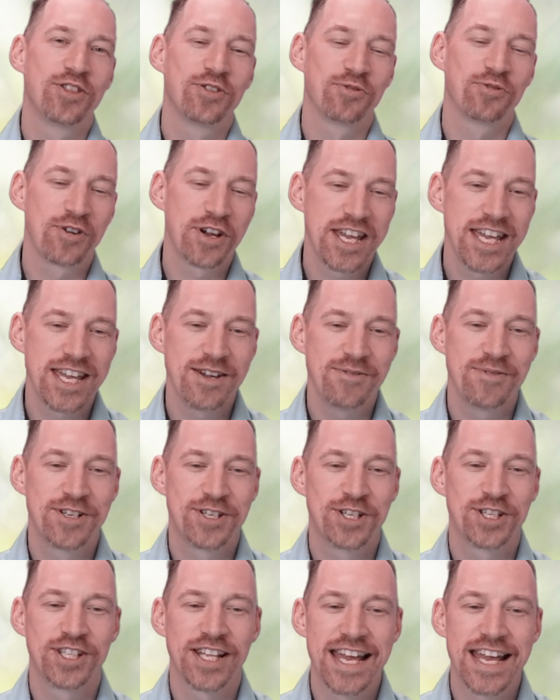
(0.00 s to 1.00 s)
3,
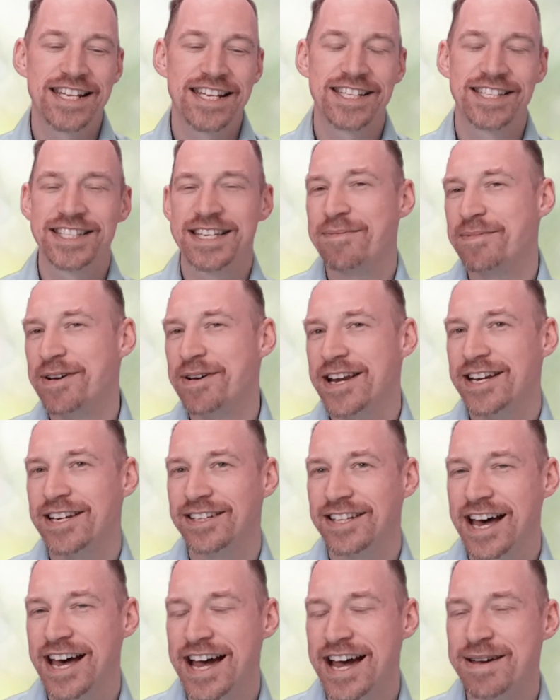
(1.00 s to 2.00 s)
which is late
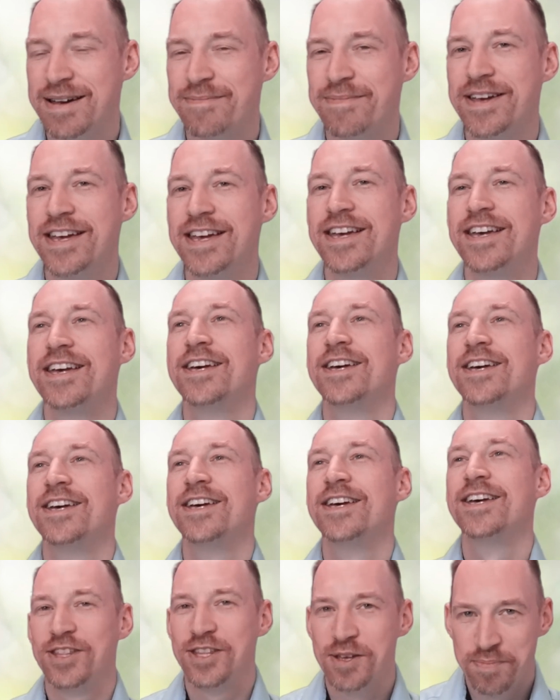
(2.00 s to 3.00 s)
disseminated Lyme,
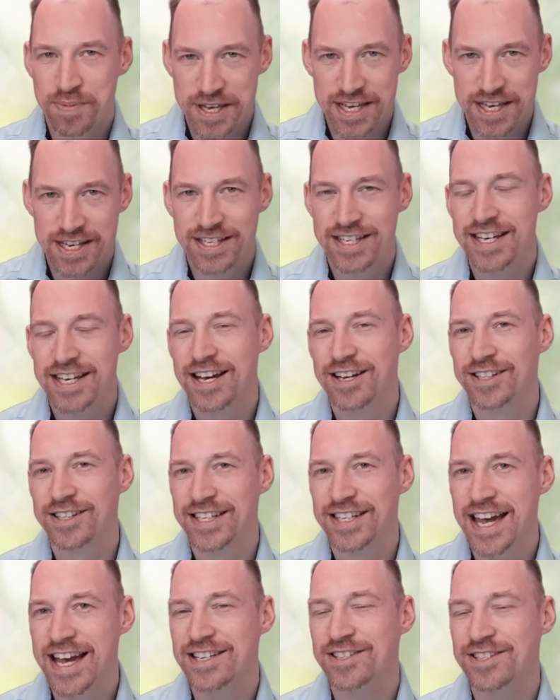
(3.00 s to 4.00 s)
the
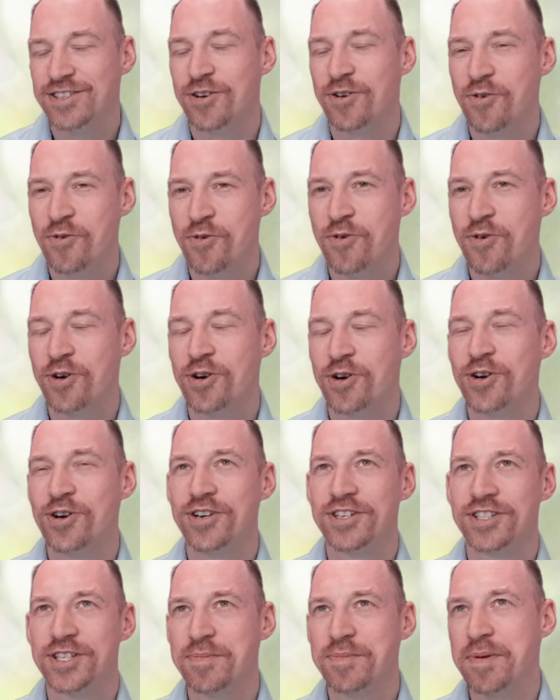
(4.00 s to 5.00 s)
PTLDS,
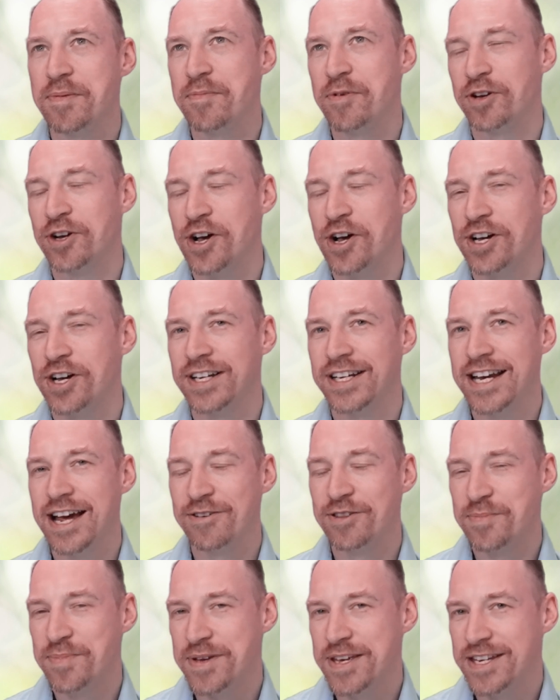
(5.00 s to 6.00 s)
or some people are calling
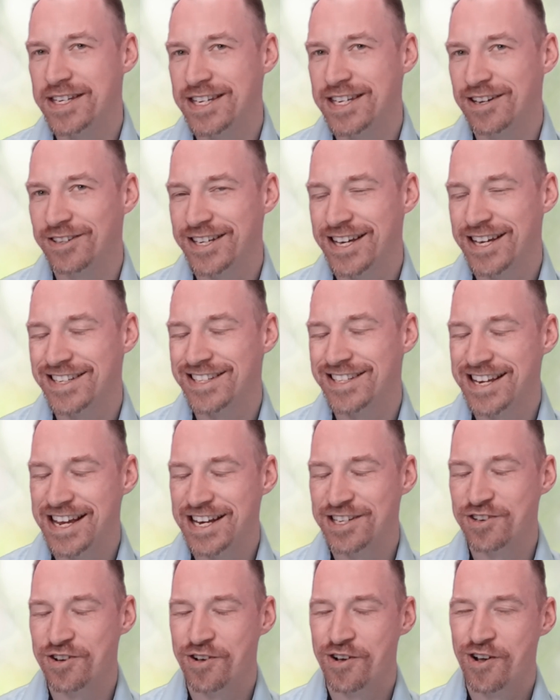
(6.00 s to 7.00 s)
now the PTLDS
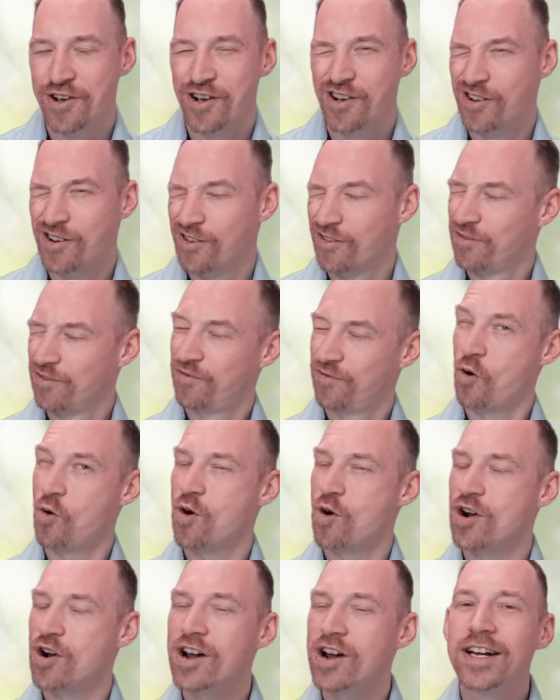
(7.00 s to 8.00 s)
stage
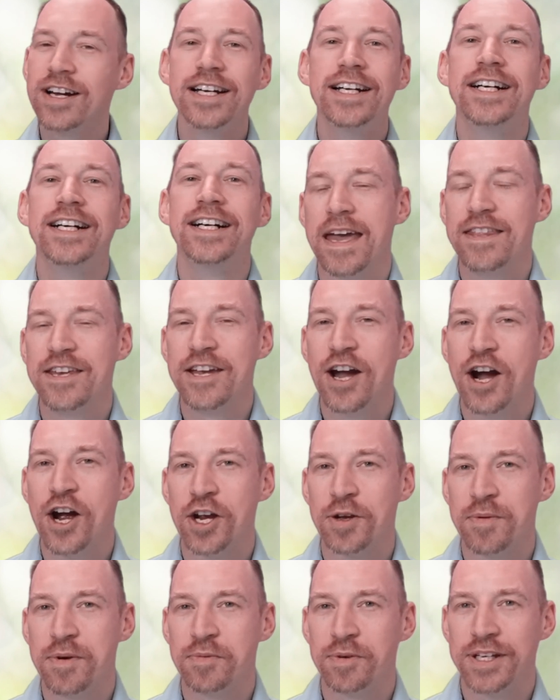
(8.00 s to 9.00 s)
4. And the
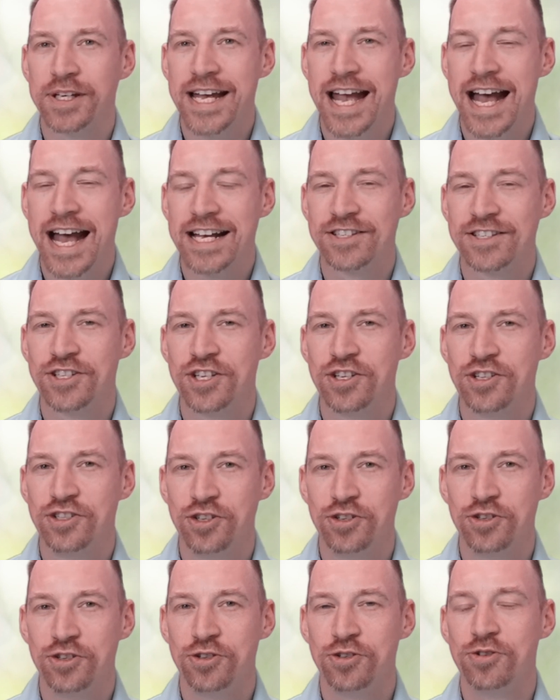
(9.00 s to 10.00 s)
argument really has to
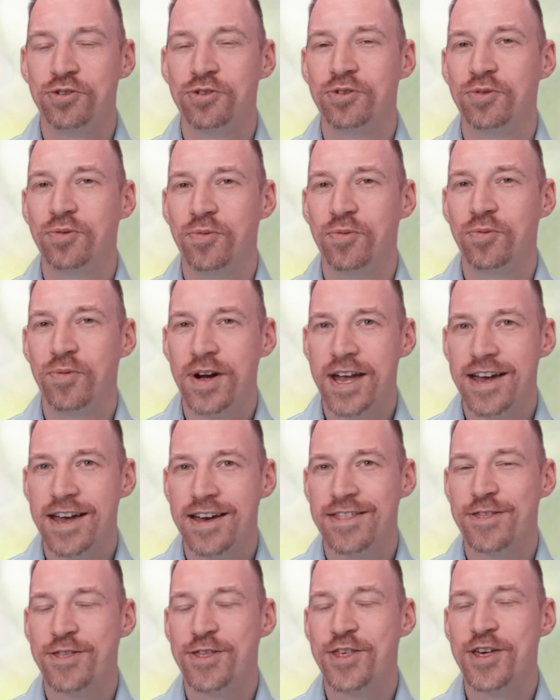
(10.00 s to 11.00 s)
do
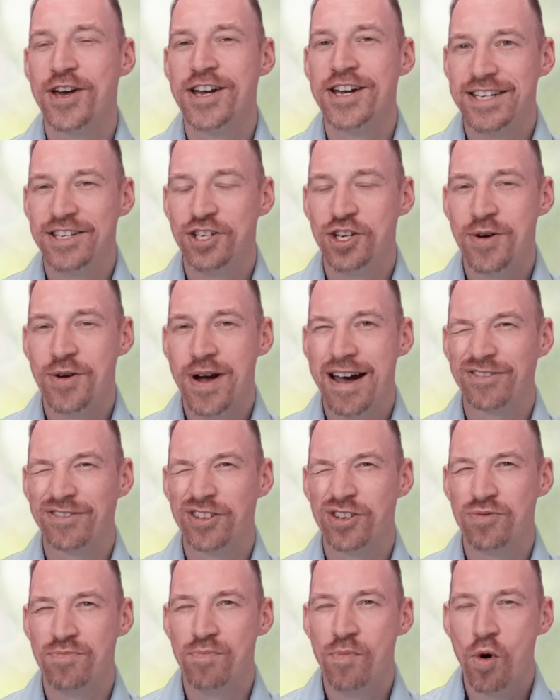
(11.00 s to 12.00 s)
with, do you have
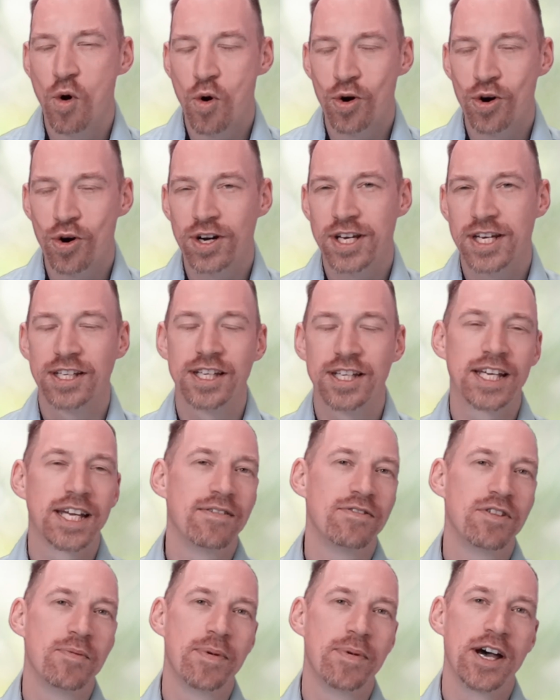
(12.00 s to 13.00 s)
to do more
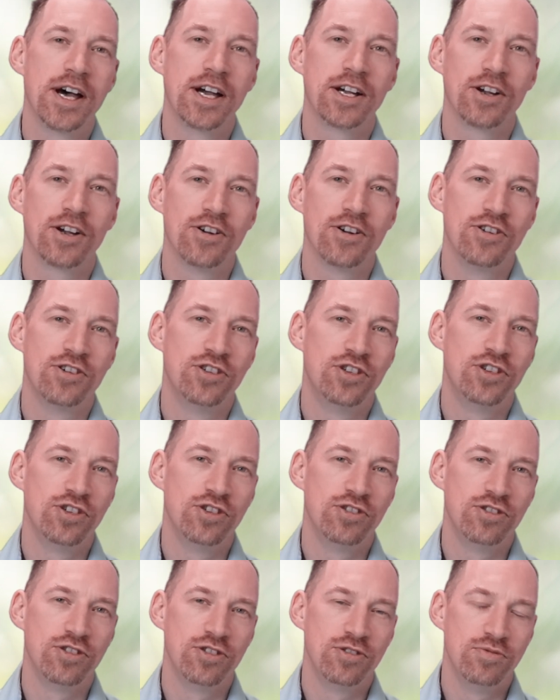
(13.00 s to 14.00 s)
killing of the bug or do
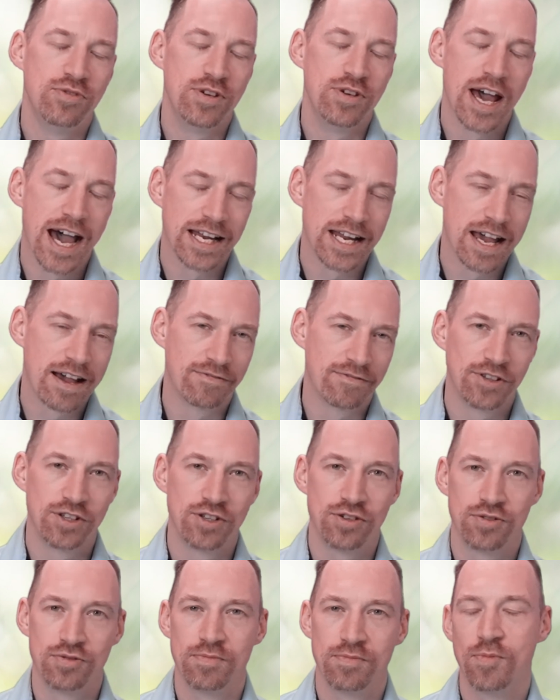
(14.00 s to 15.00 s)
you not have to
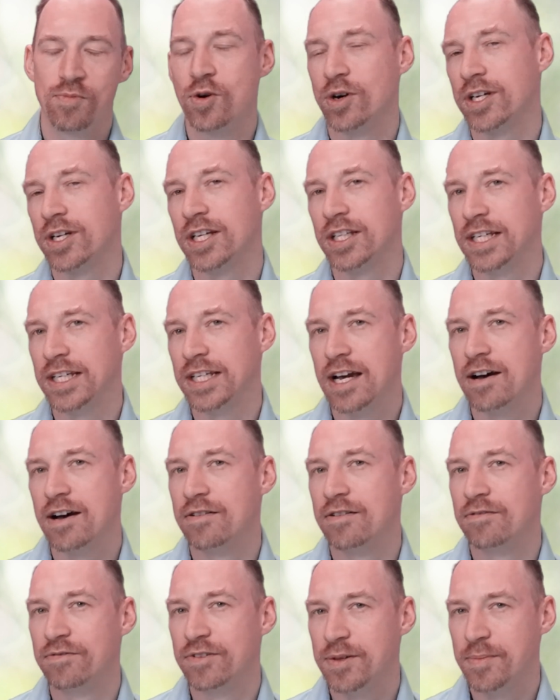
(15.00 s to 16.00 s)
do more killing
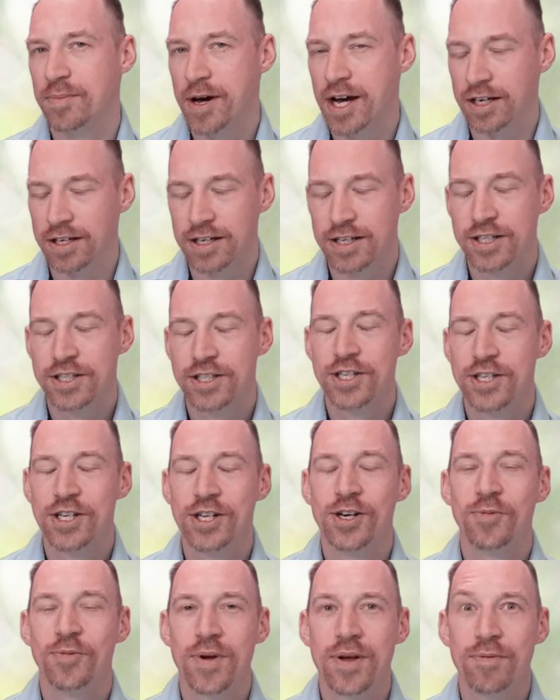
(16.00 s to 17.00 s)
of the bug?
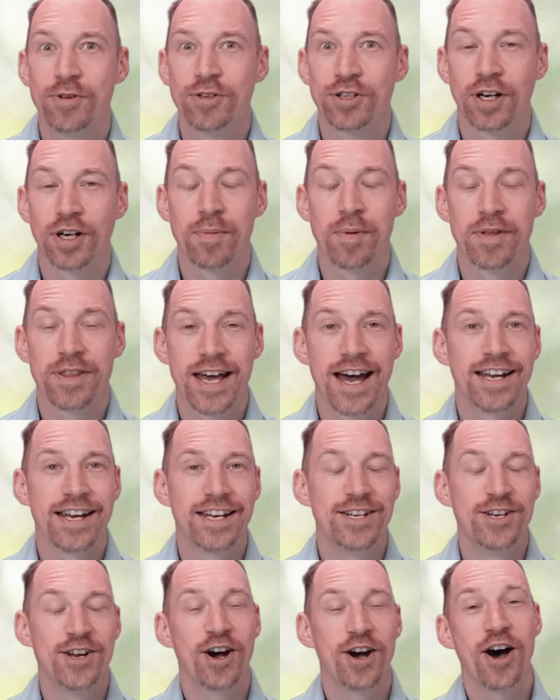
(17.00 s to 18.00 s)
We will talk about
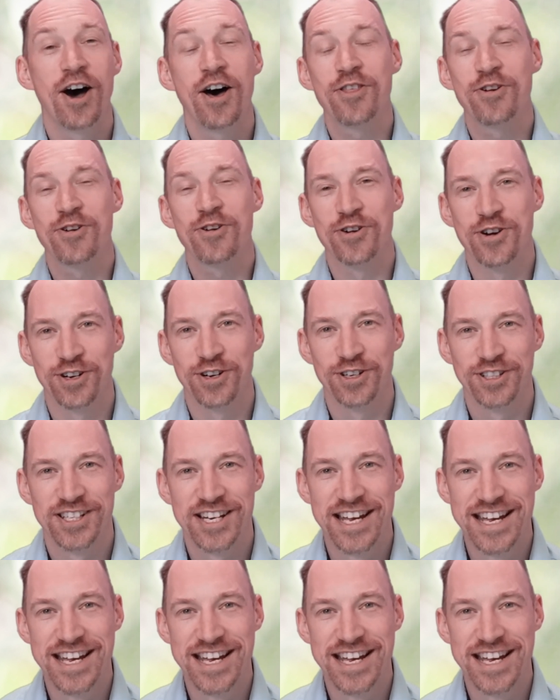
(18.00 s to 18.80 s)
that in other